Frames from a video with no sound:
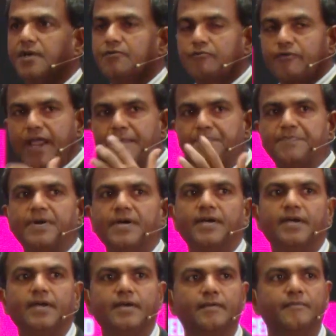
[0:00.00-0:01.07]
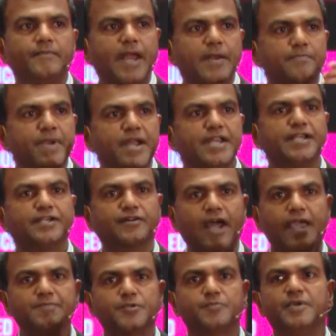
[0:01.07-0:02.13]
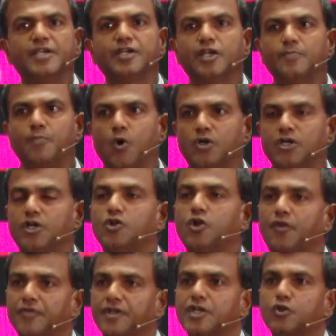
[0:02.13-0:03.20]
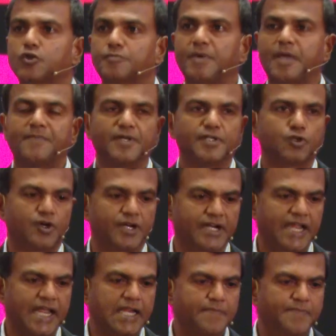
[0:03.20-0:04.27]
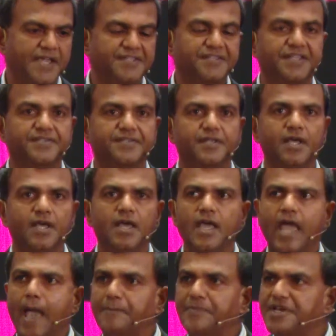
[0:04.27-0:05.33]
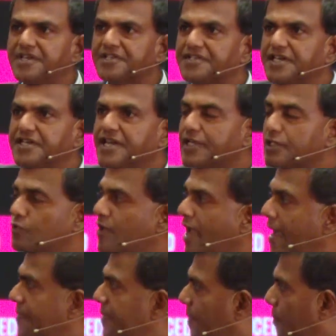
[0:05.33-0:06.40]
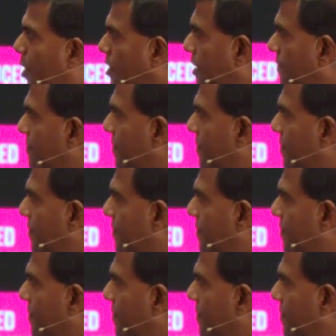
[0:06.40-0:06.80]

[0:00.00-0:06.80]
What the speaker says: Rape, many crimes being reported on the newspapers on a daily basis. Happiness index, we are at the bottom